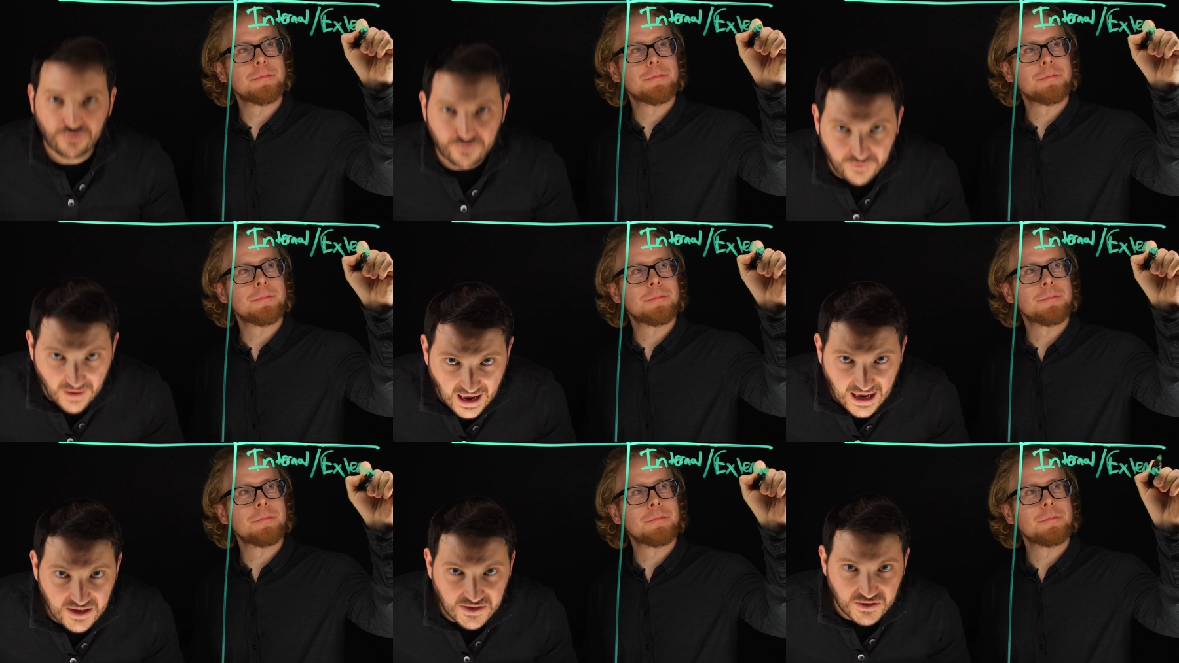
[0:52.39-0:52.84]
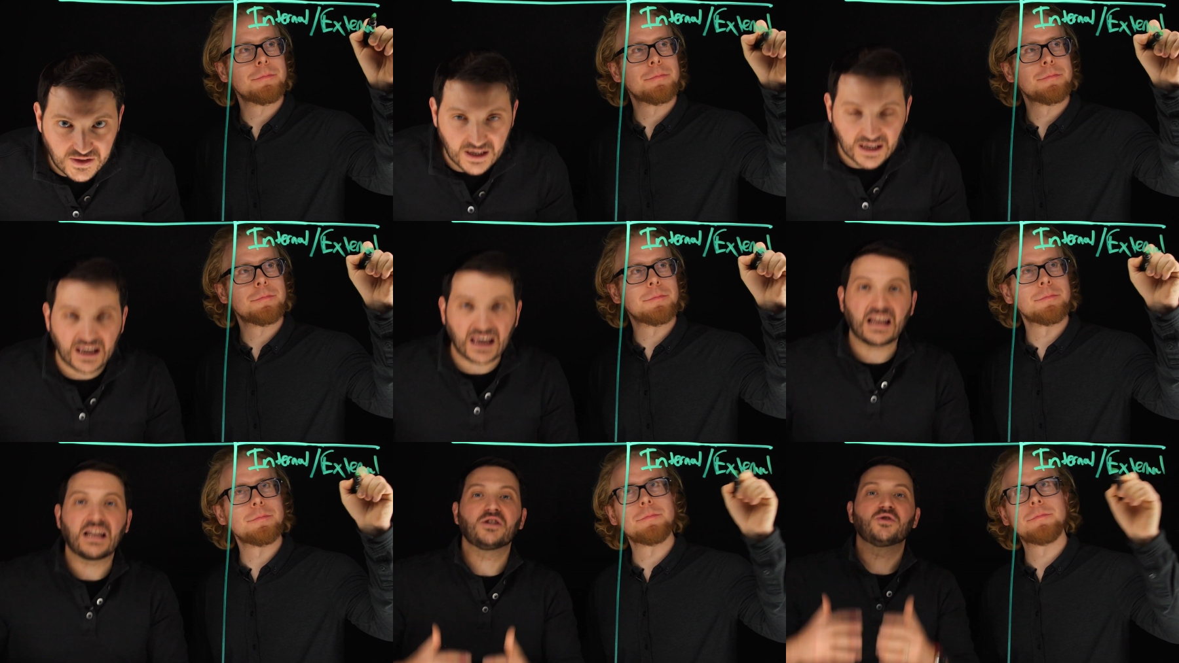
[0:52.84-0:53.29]

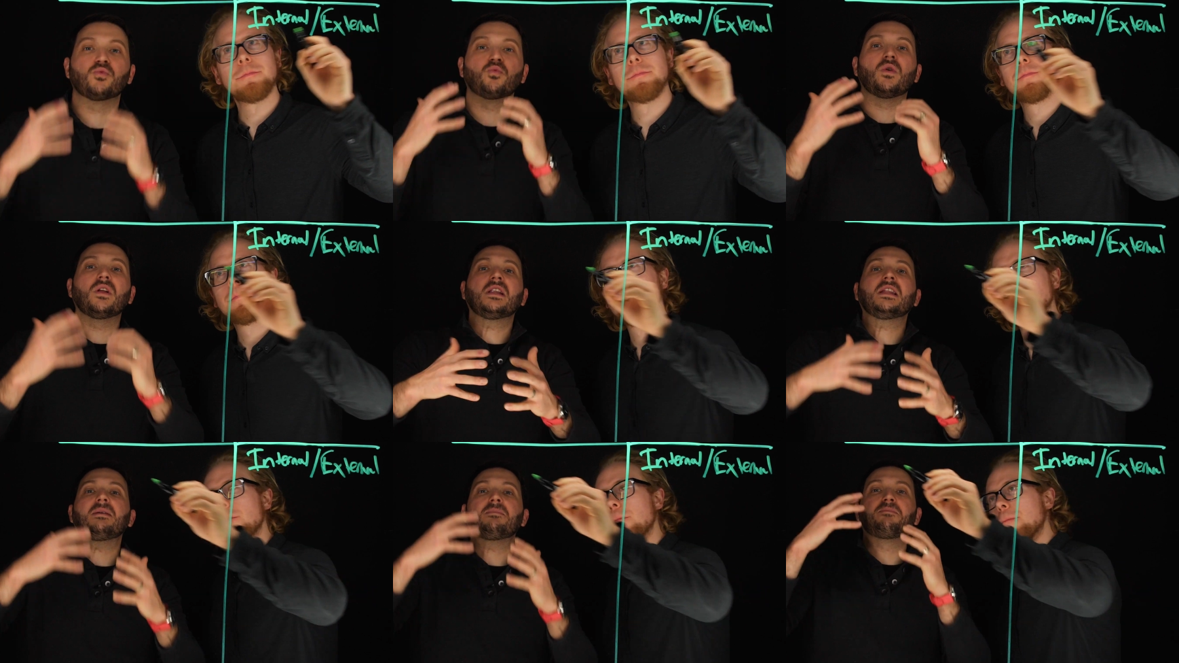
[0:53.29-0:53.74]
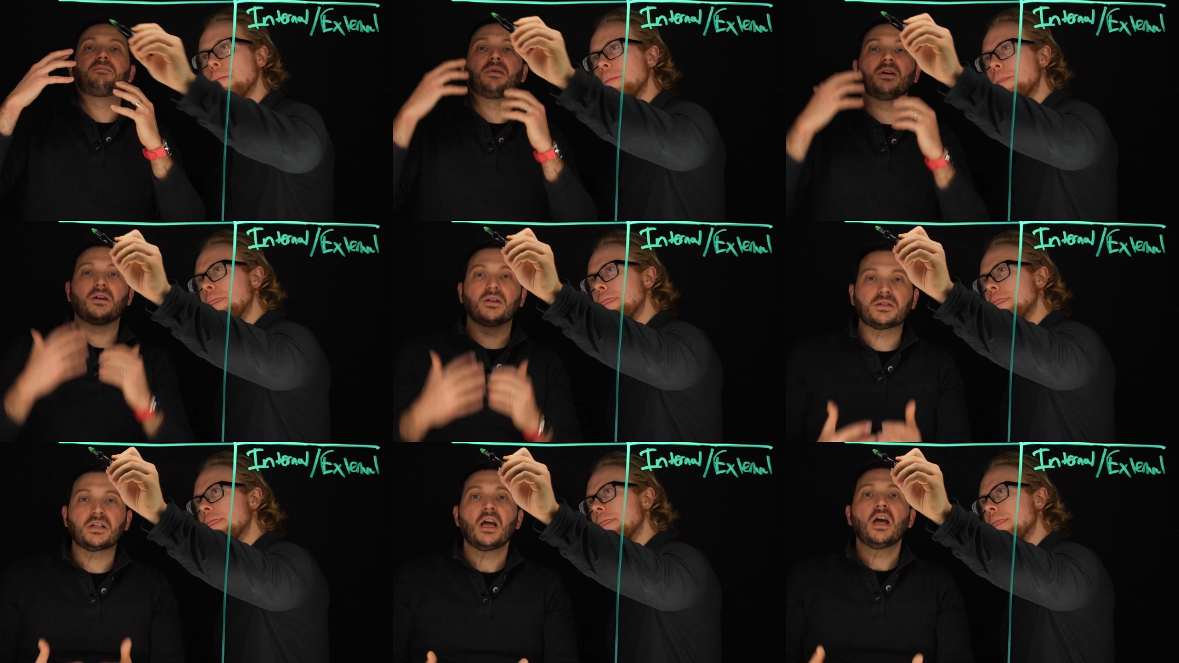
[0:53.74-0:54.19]
Speaker 1: facing. It is really
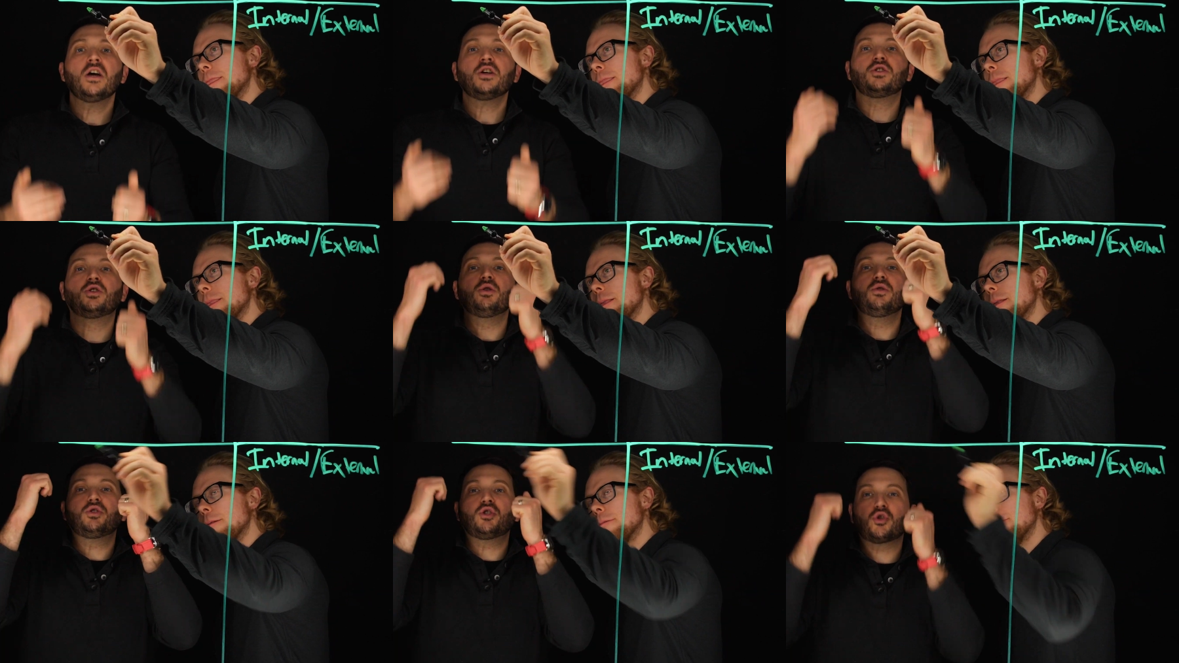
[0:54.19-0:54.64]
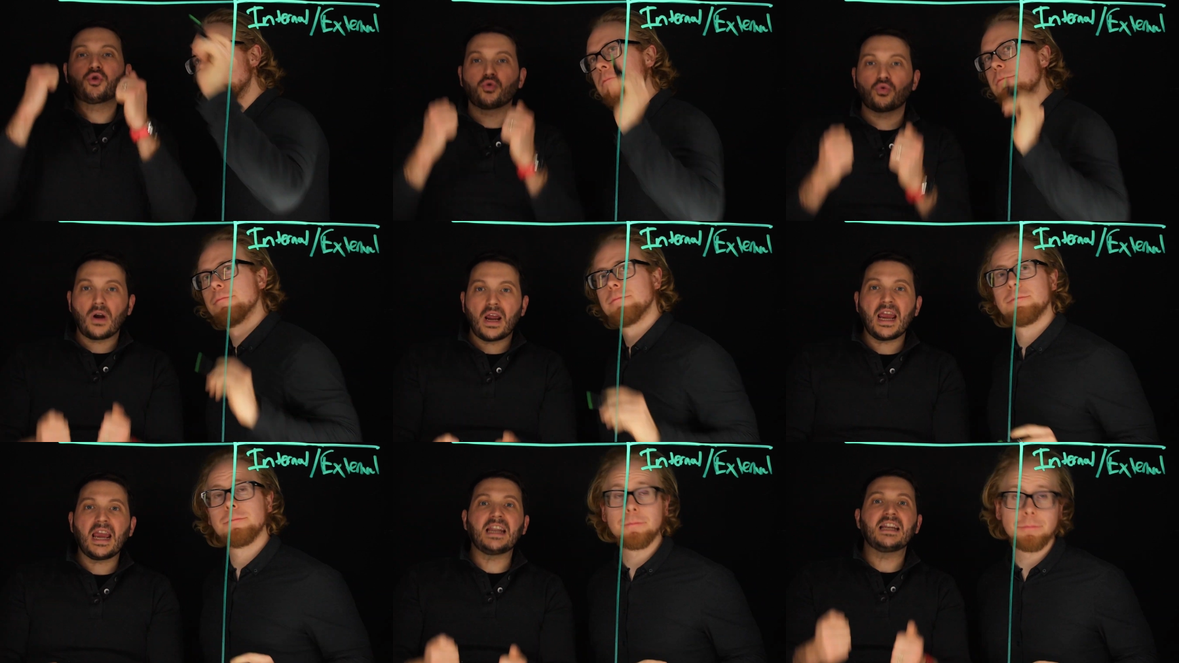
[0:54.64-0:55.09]
built to
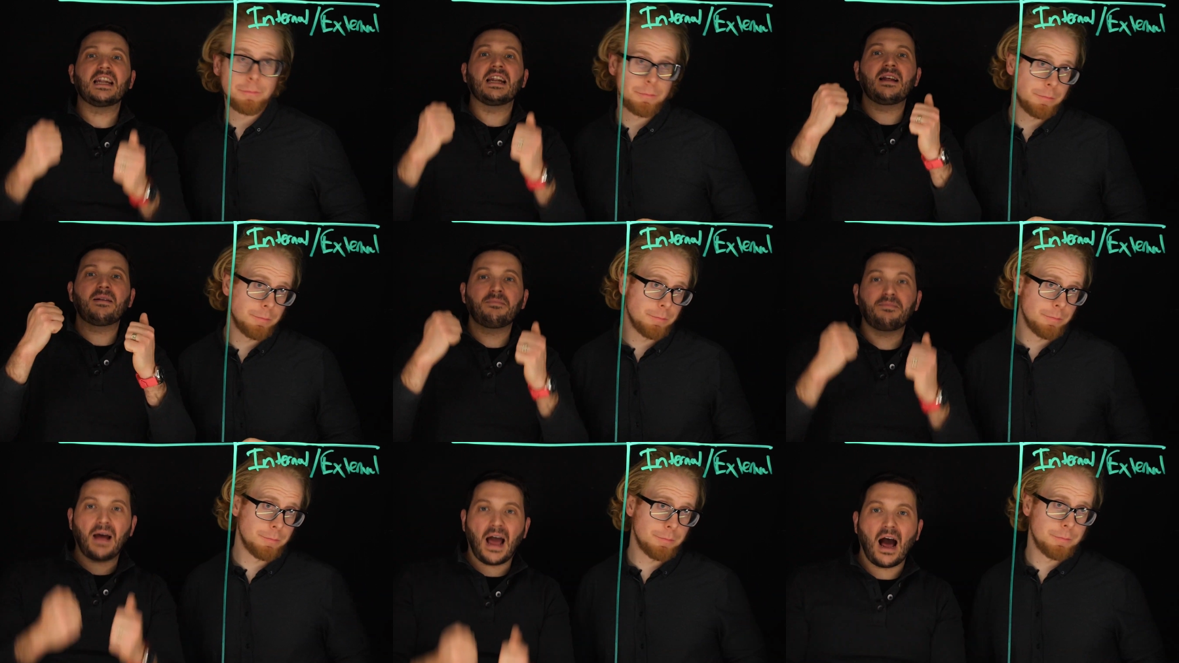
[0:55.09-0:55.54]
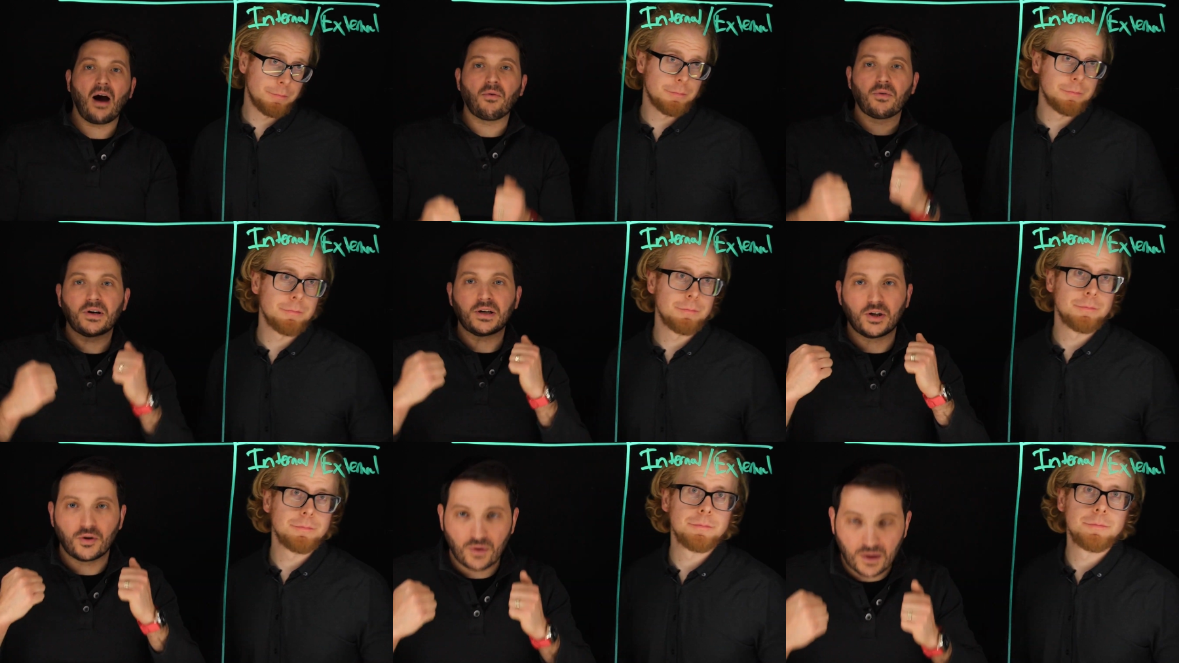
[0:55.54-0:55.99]
train and
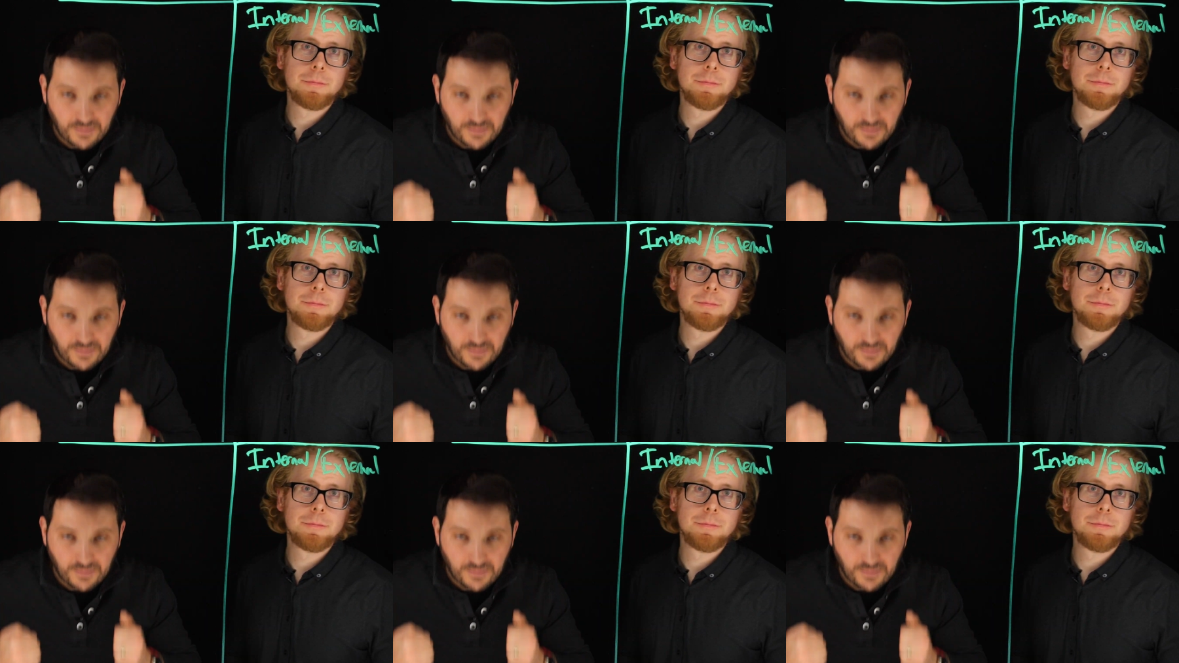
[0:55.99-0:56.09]
empower your